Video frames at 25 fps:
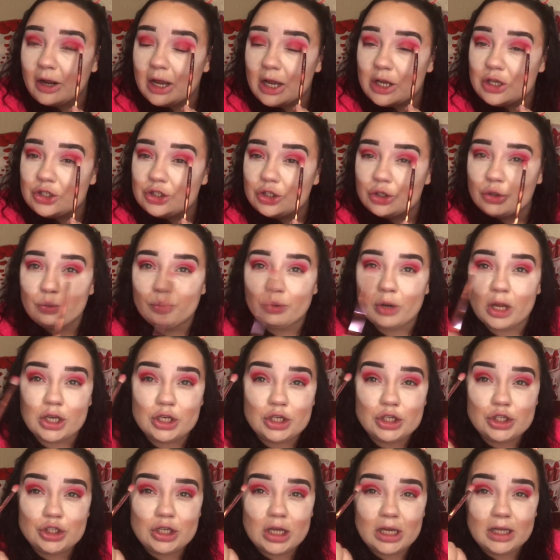engine red
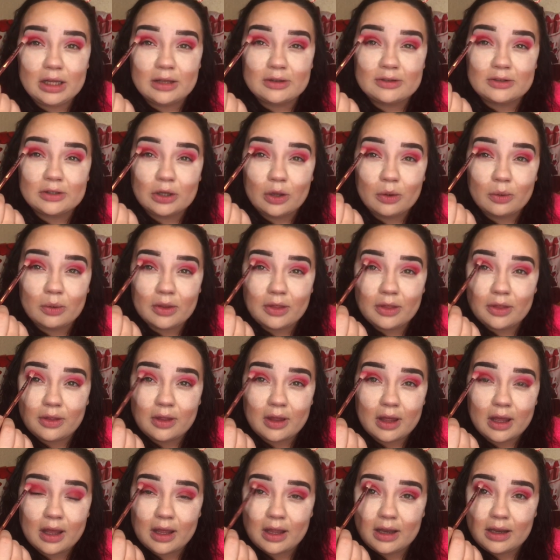shade. Let's go with
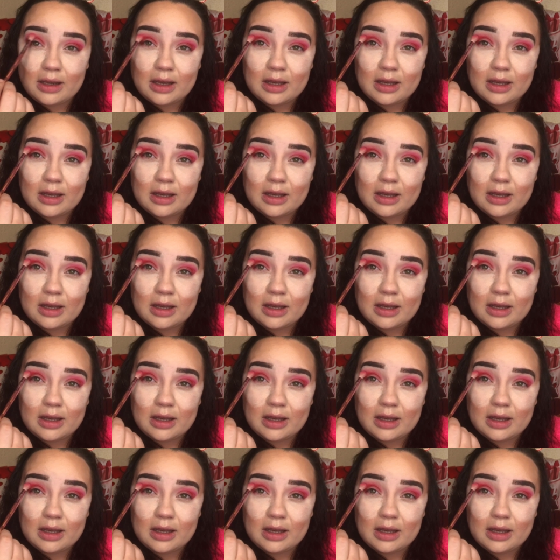that.